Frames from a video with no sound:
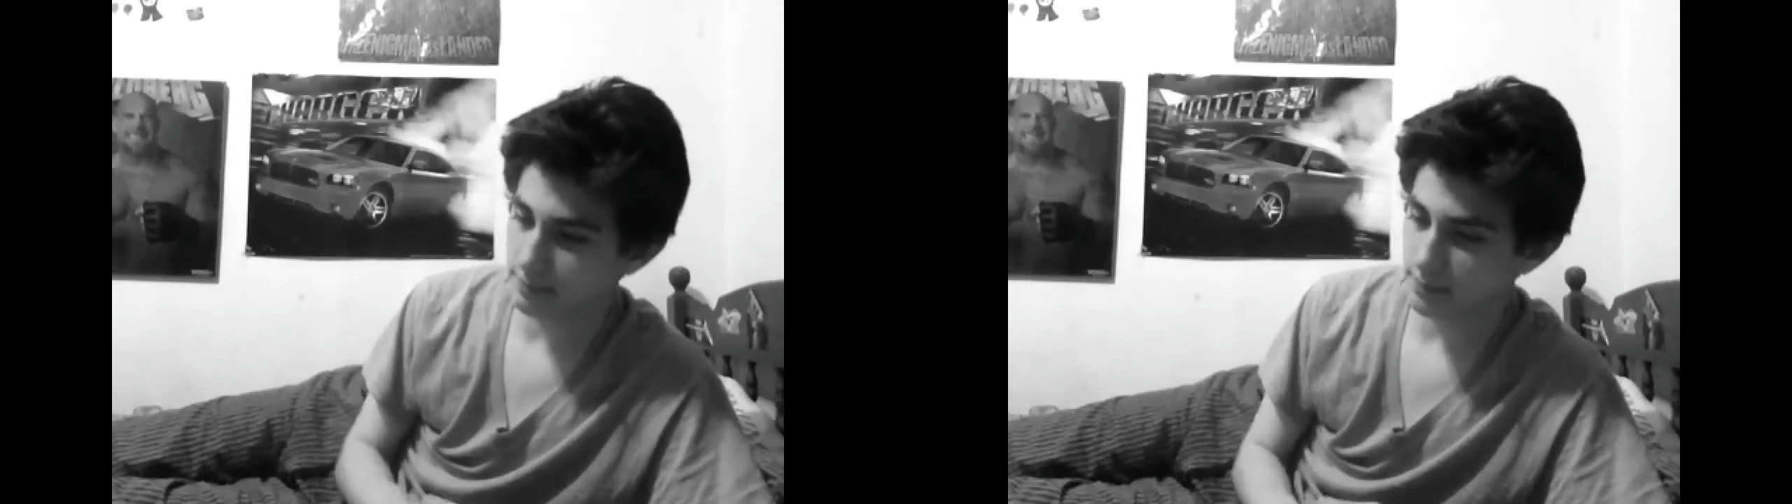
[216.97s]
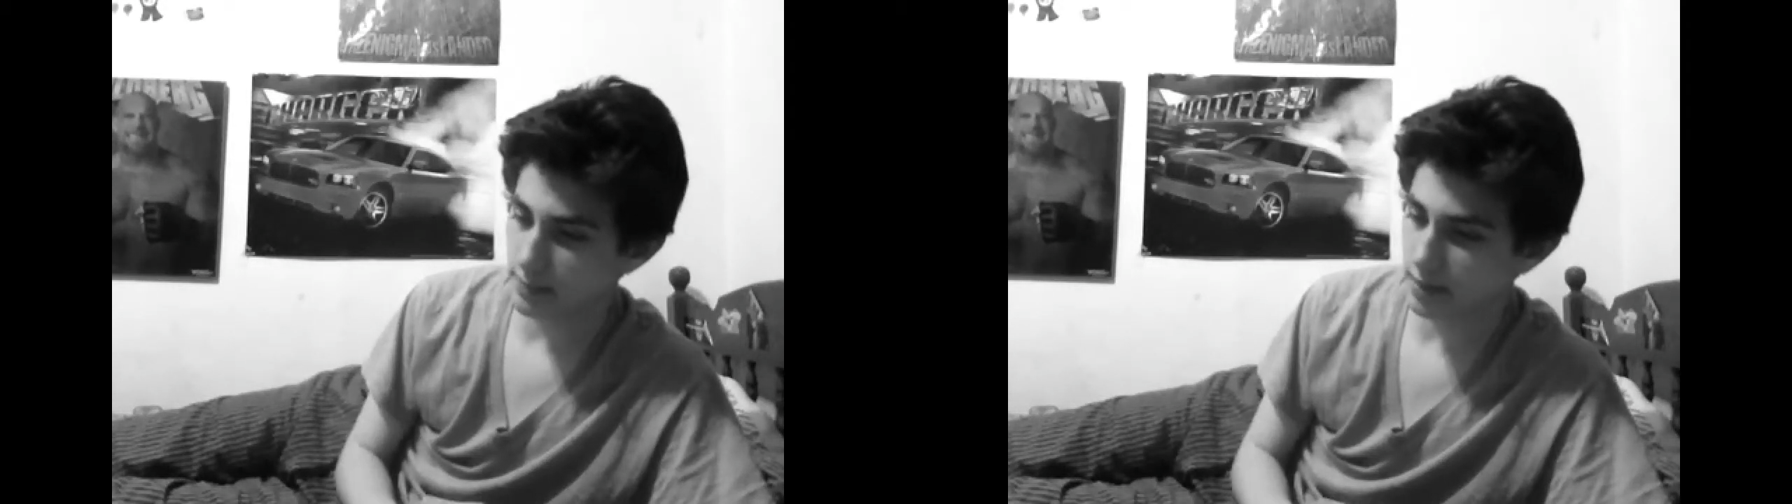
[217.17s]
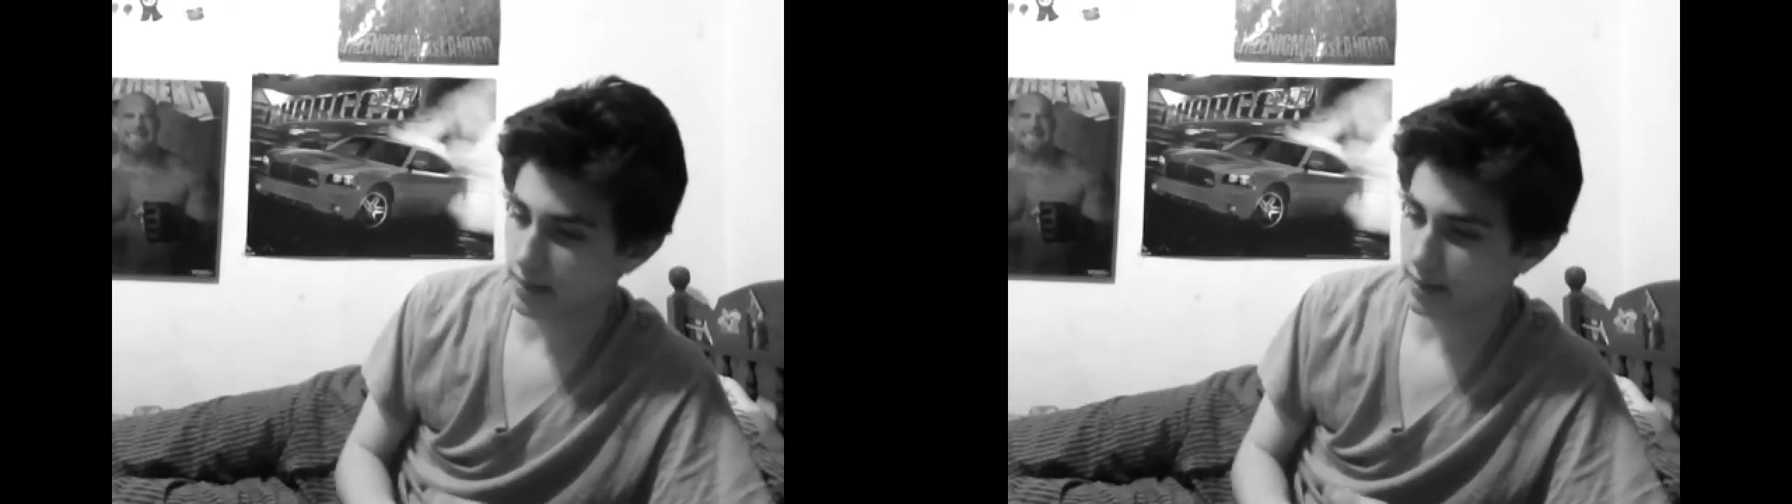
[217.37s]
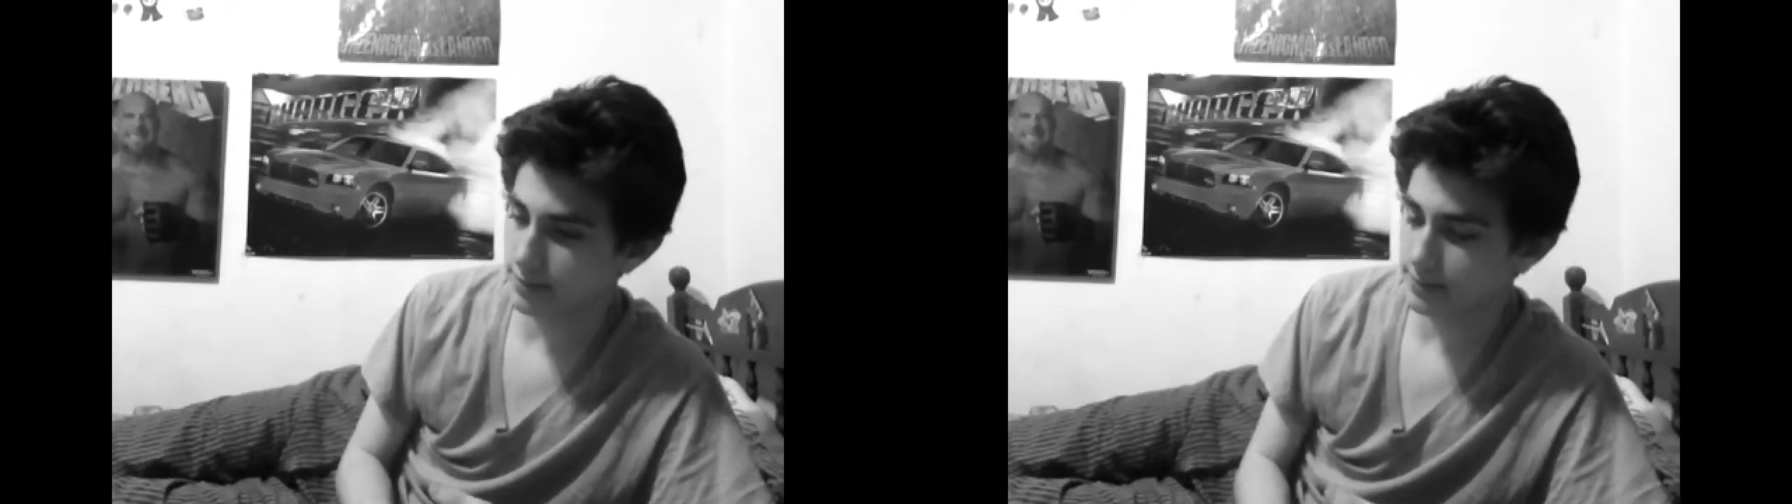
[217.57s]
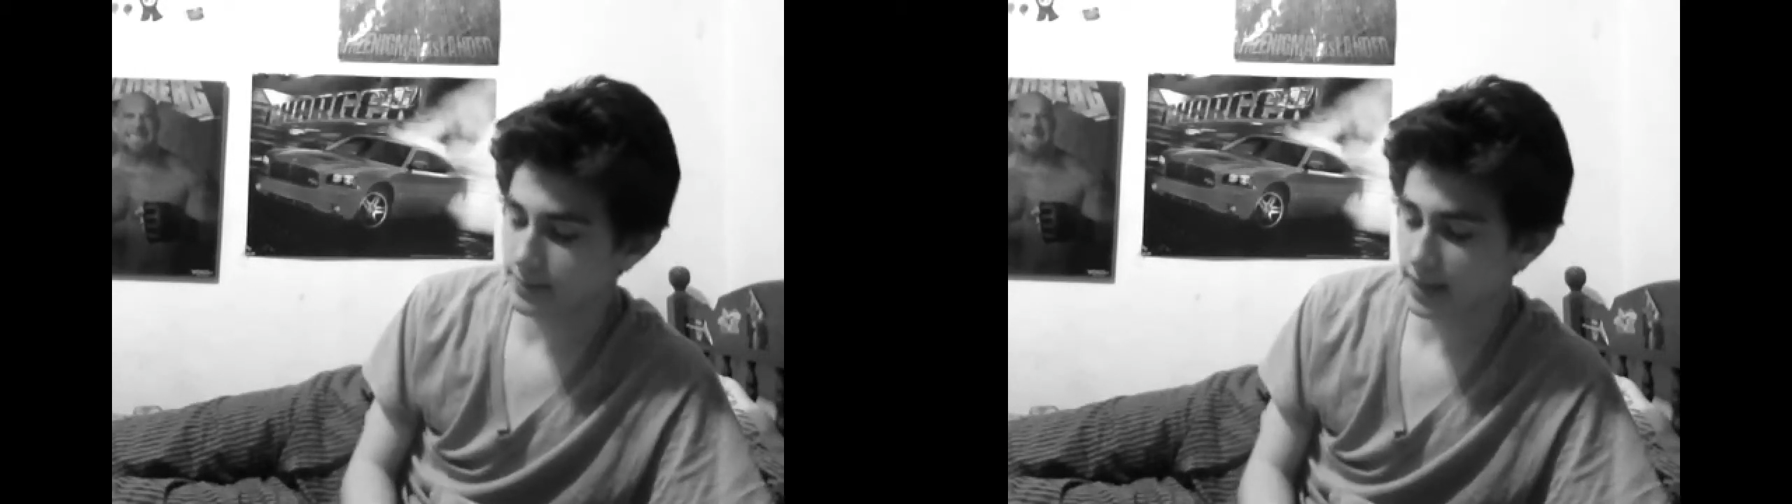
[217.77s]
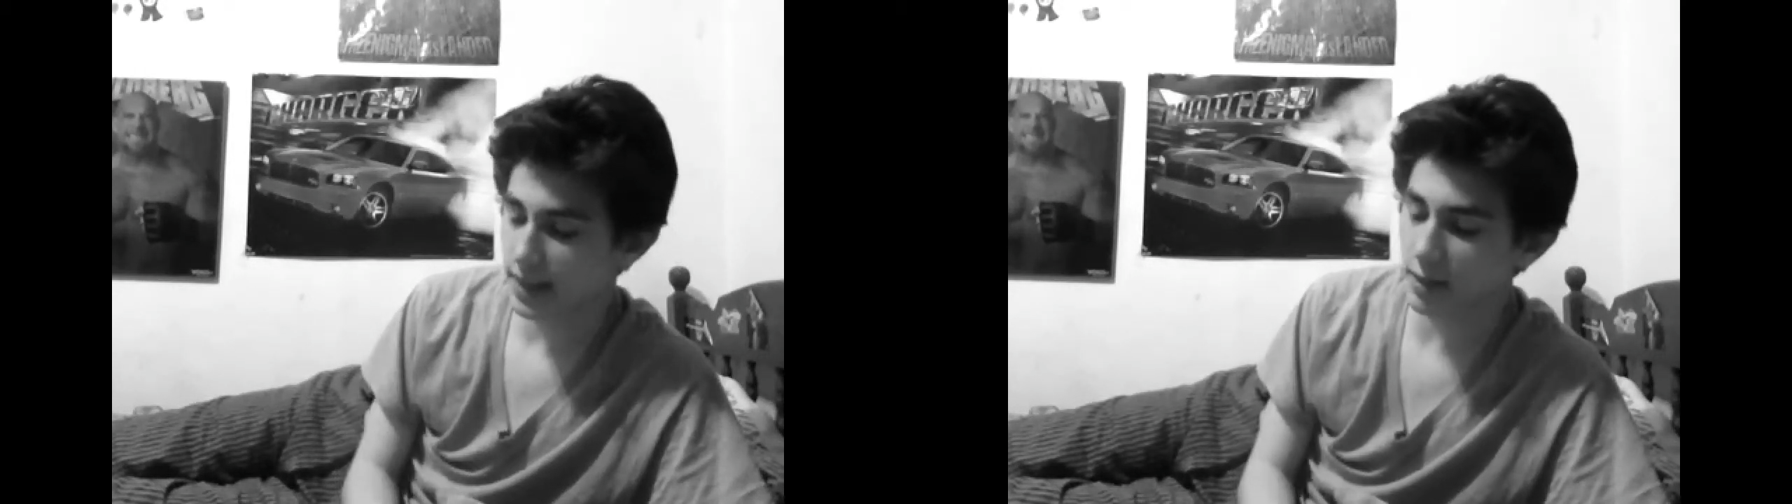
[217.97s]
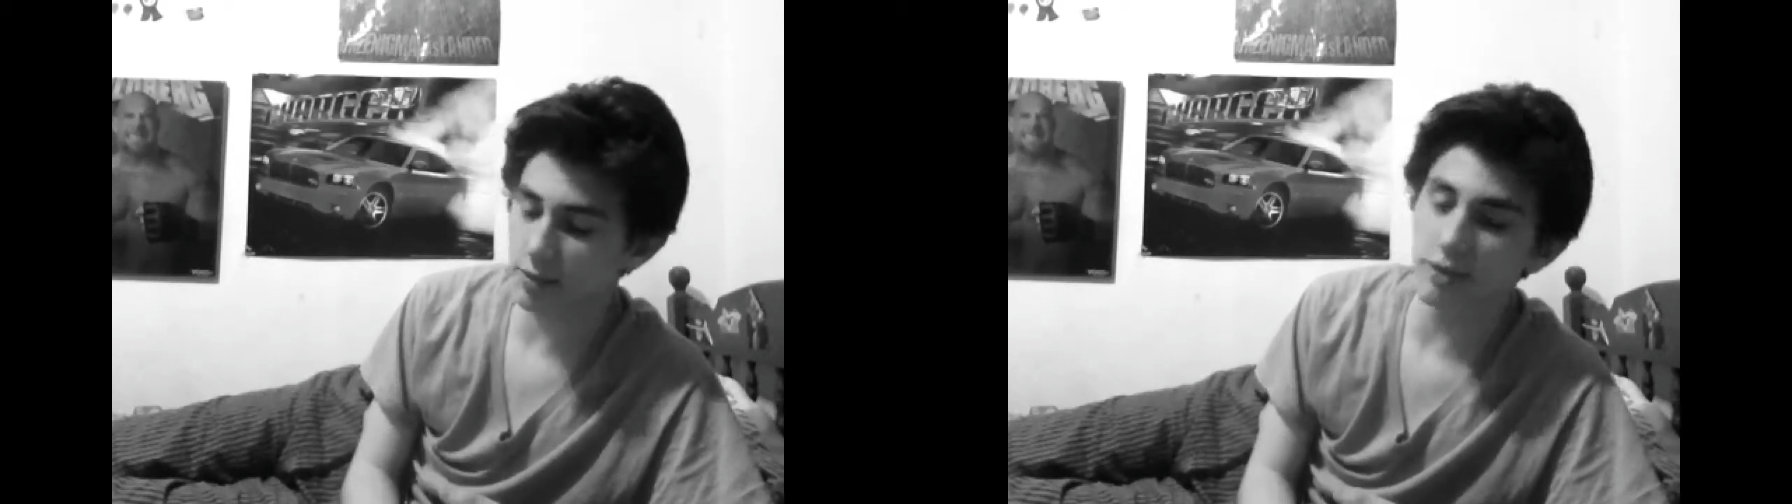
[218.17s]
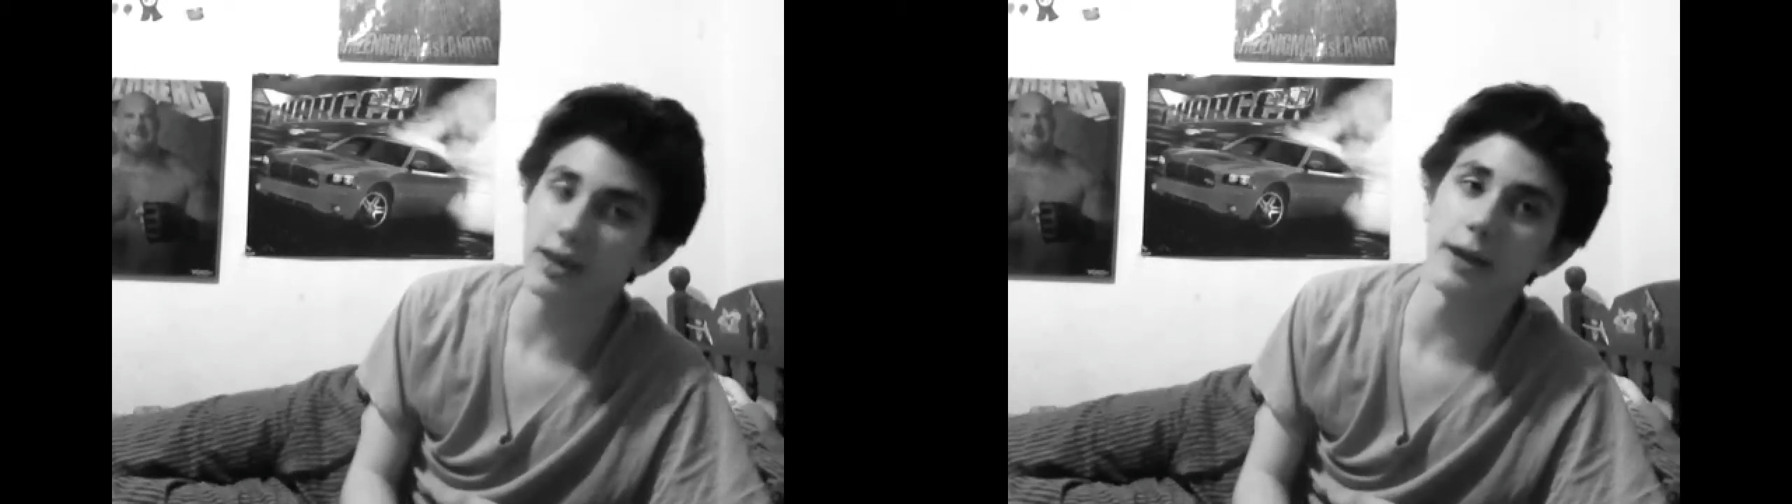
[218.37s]
the
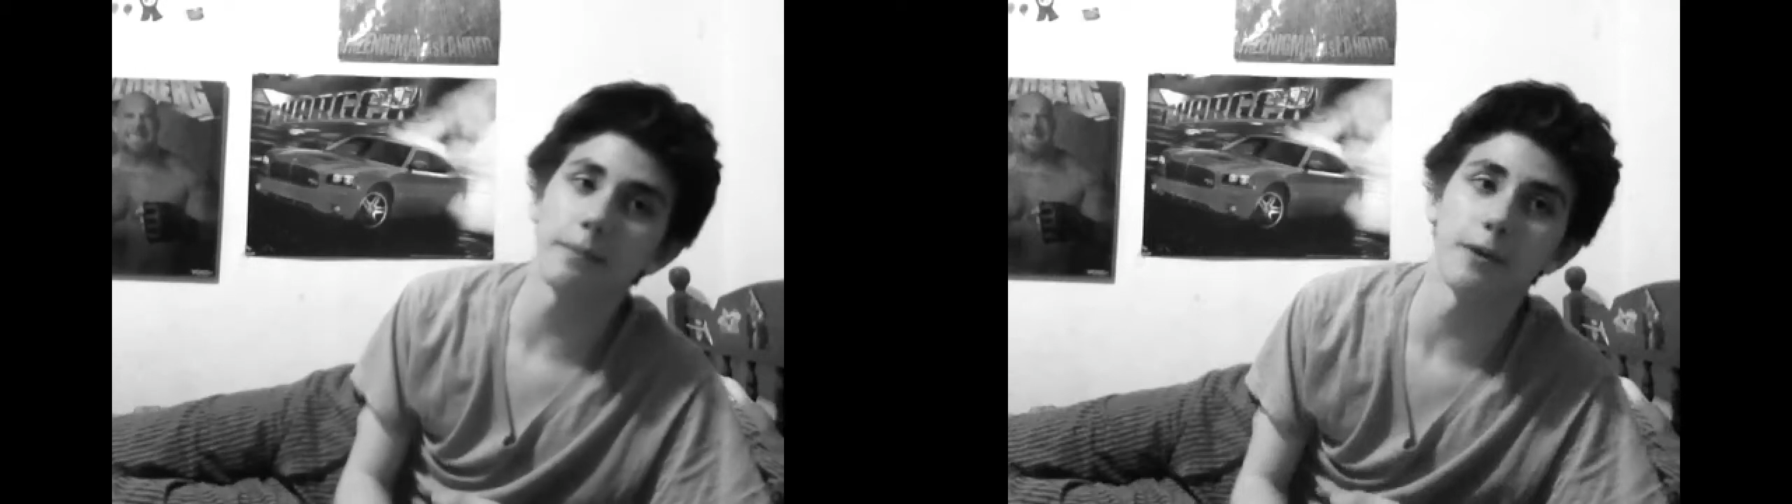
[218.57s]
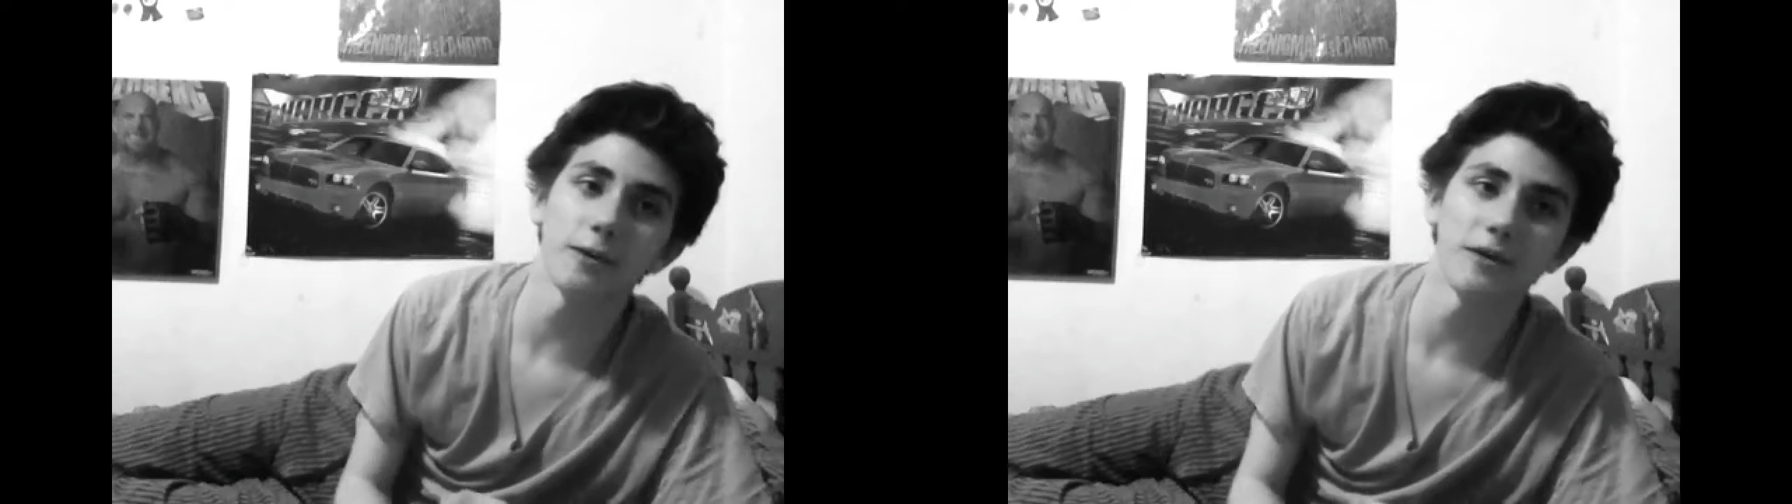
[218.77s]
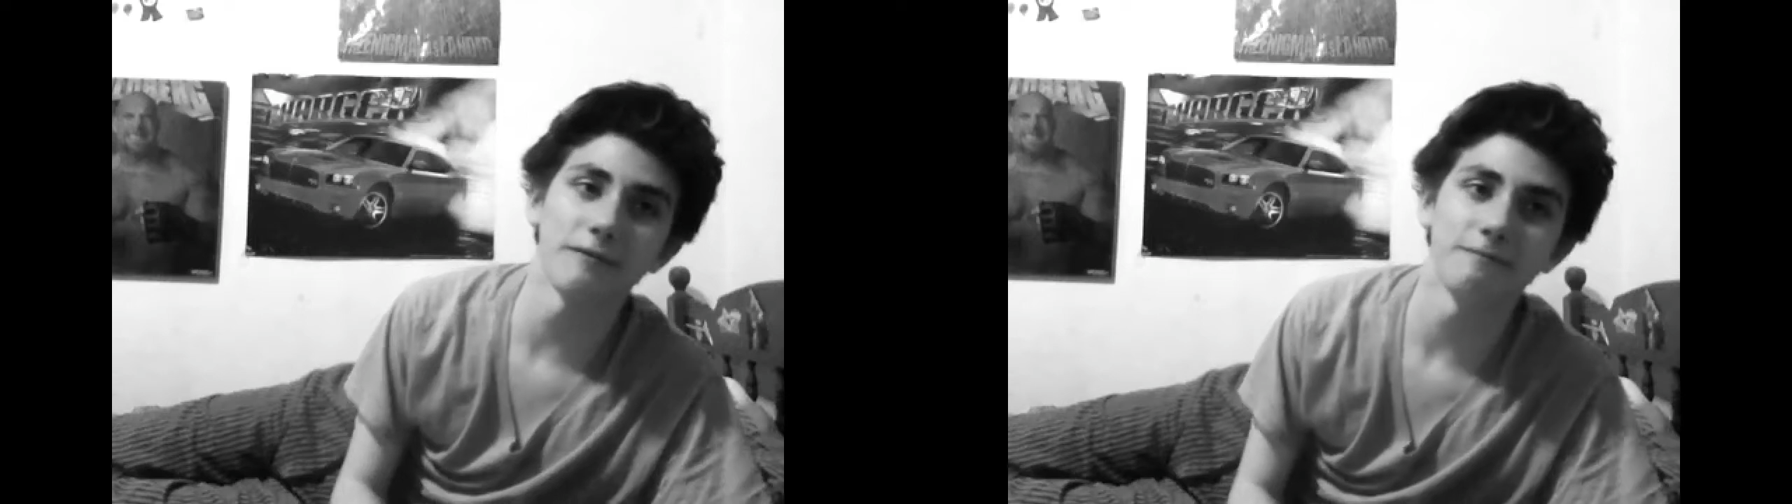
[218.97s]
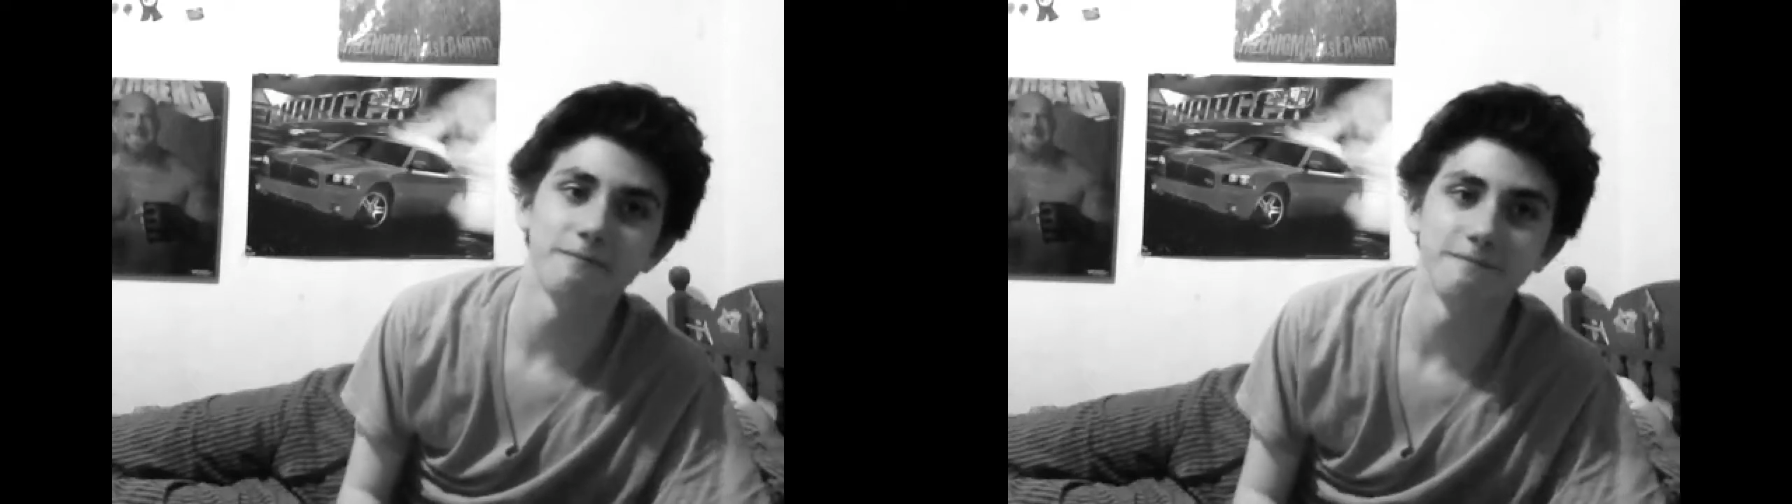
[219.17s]
counselor type person.